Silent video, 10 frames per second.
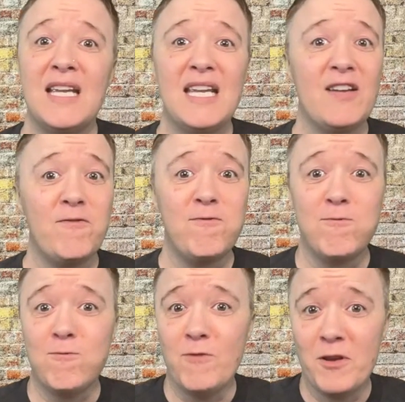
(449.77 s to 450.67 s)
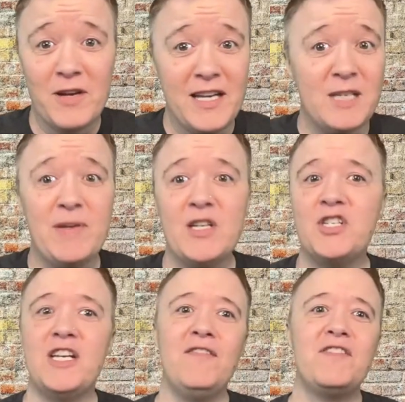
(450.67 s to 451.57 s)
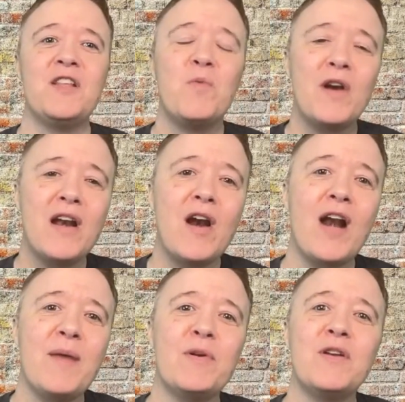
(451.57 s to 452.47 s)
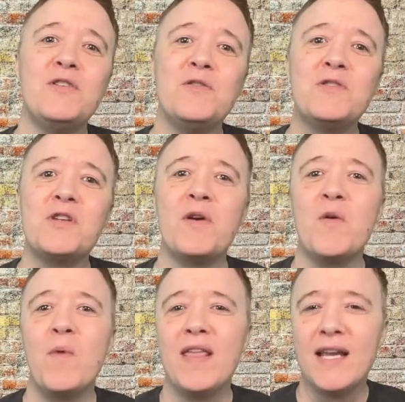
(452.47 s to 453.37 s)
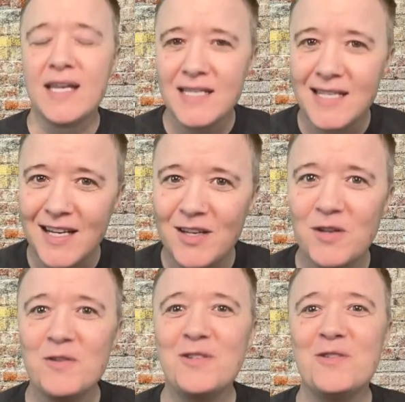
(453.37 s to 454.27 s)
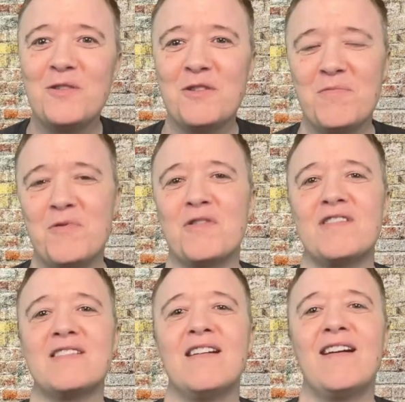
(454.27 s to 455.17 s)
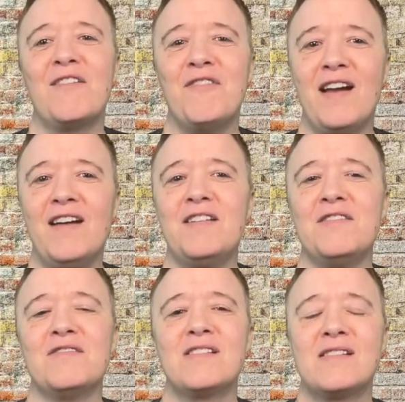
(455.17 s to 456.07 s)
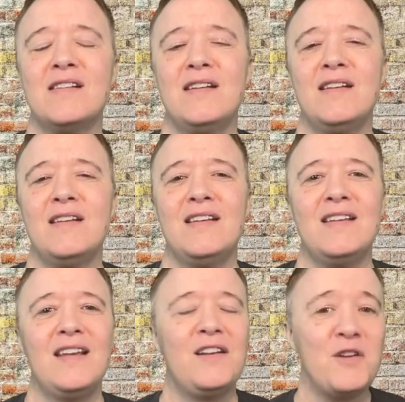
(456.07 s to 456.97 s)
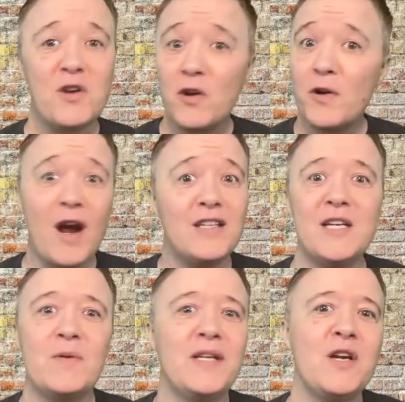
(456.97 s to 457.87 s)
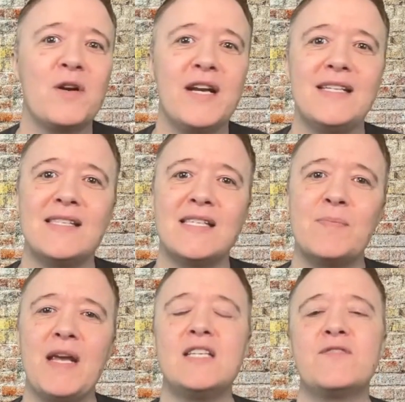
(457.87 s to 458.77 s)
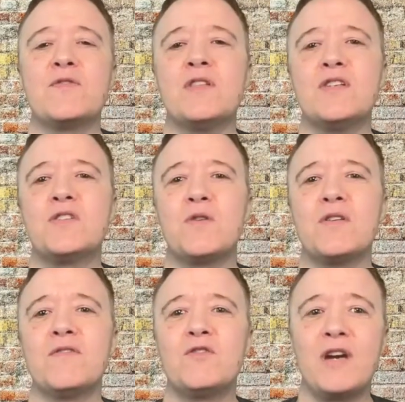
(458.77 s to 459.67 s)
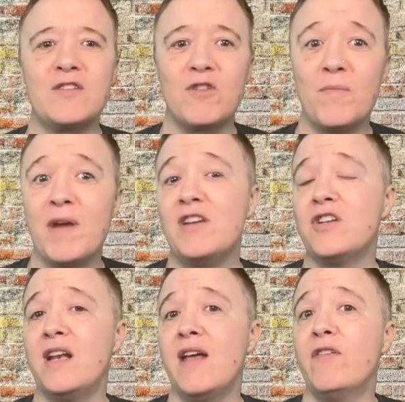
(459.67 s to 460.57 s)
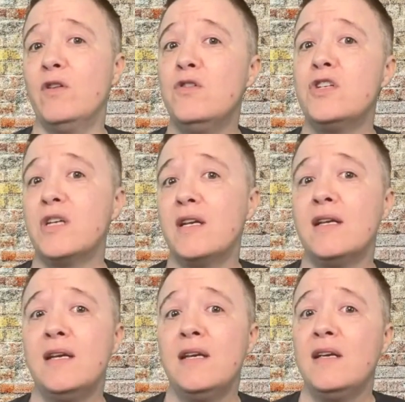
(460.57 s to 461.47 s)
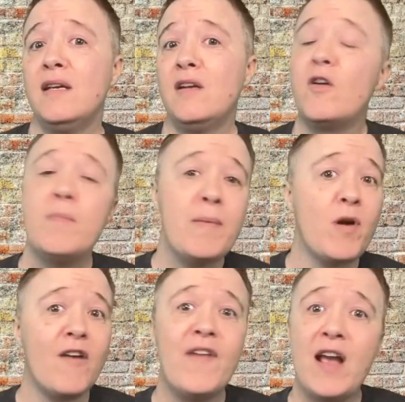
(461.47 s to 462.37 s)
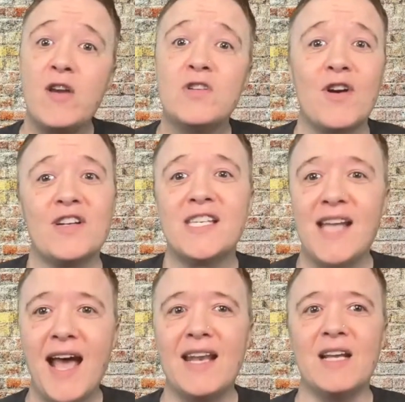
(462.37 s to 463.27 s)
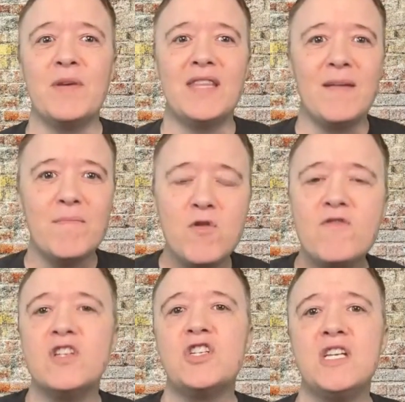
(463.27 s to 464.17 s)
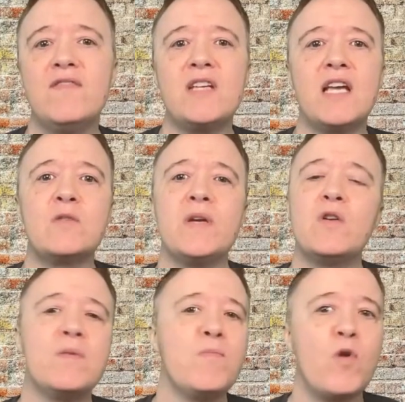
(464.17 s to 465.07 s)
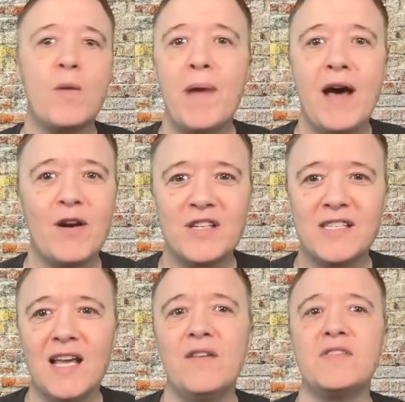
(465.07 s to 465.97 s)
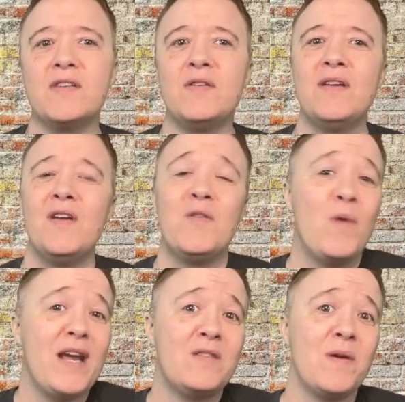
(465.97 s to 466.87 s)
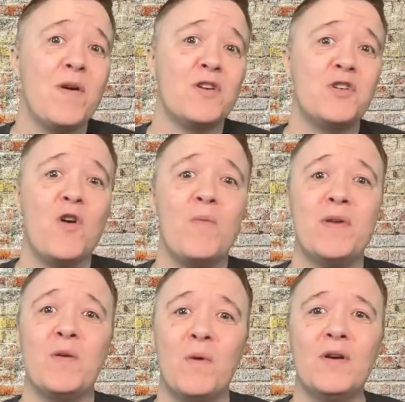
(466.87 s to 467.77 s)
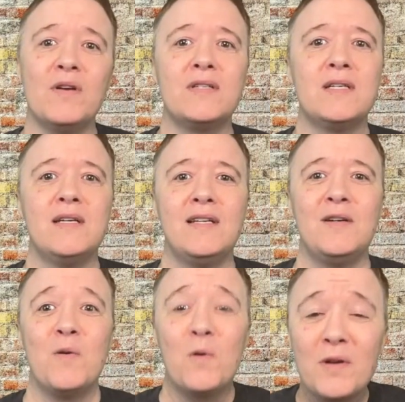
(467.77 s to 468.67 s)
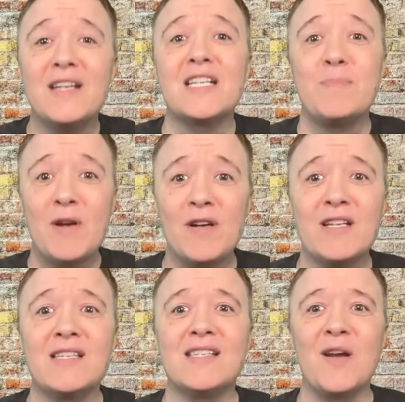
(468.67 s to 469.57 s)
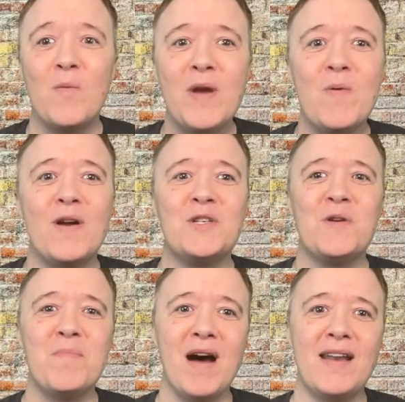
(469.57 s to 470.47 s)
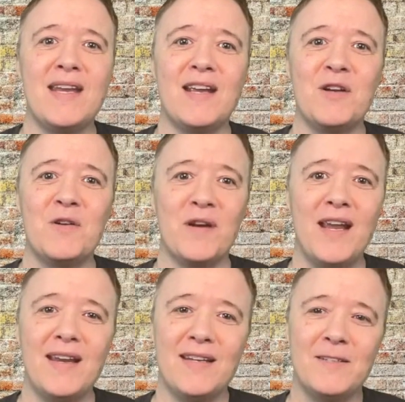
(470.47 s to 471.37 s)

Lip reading: If there needs to be a shift, then we are able to do so in a way that continues to support our values. And curiosity really creates the space for this sort of transformation and evolution. And remember, our values aren't static, but they move and shift as we learn more about ourselves and the ways we want to show up in the world, or the experiences that we want to embody and create.